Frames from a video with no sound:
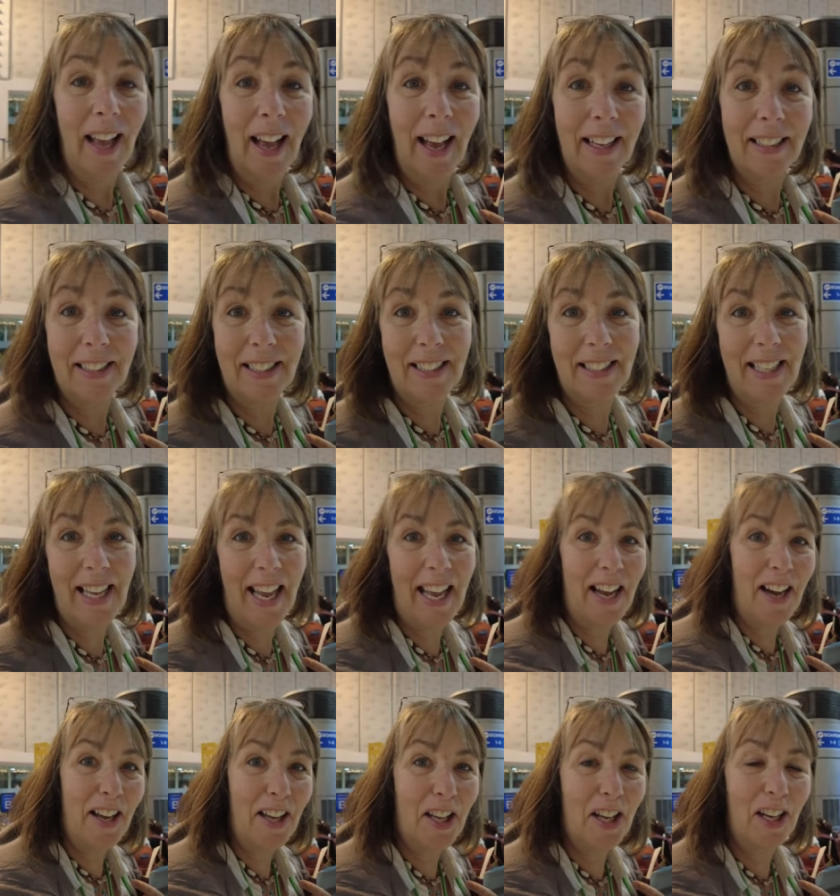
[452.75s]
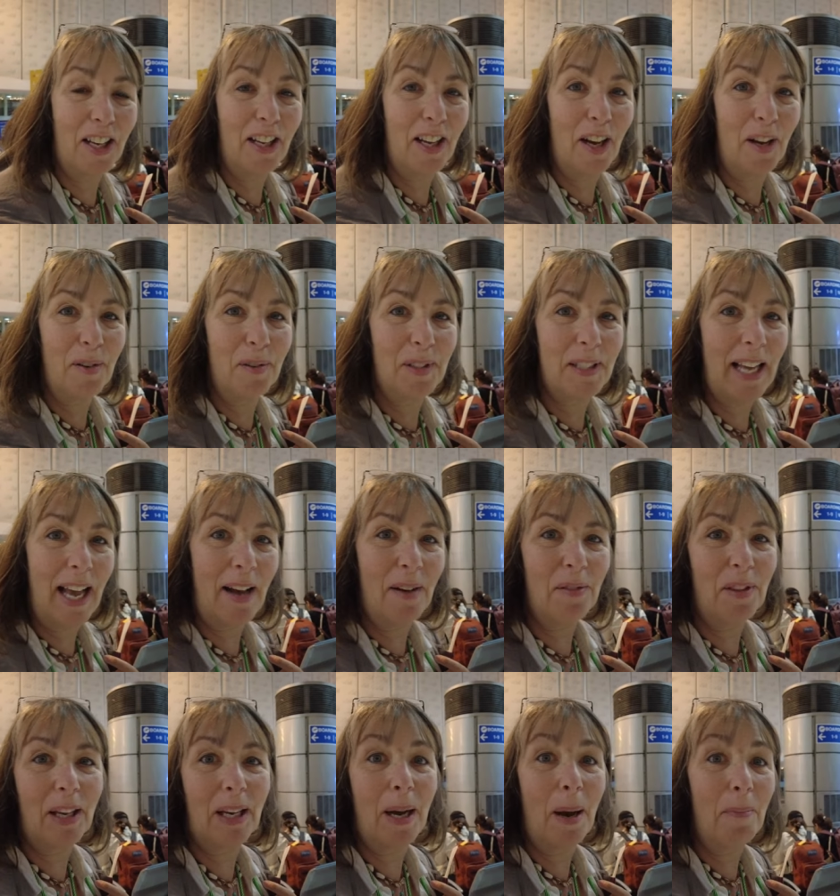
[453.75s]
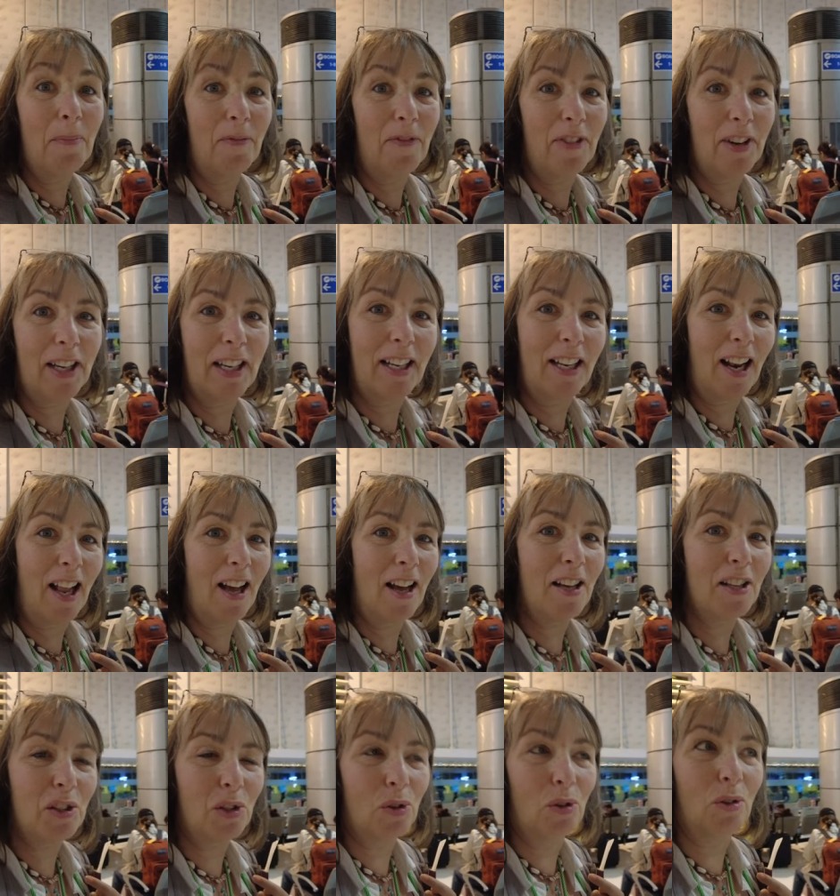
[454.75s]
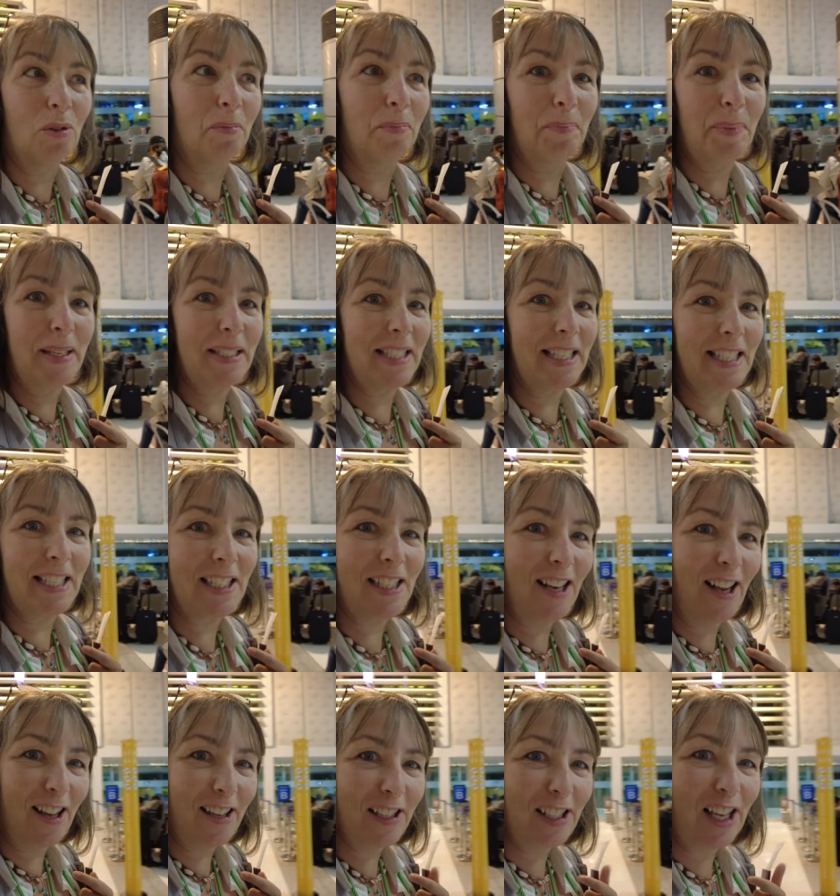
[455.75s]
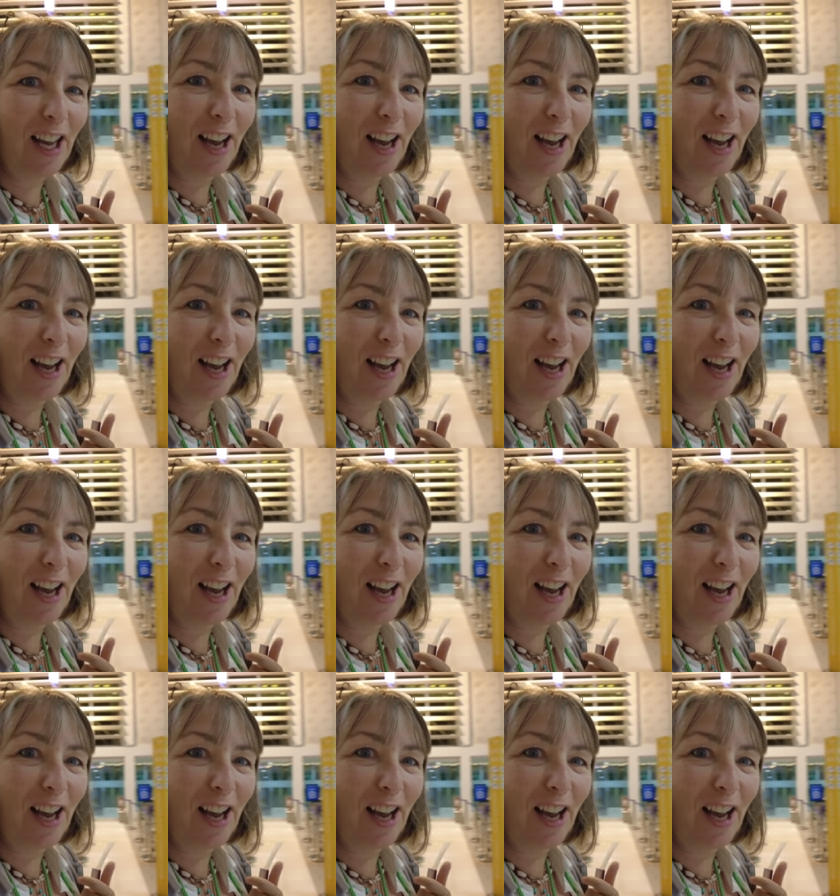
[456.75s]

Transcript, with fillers: and today I can go down the comfort class or business class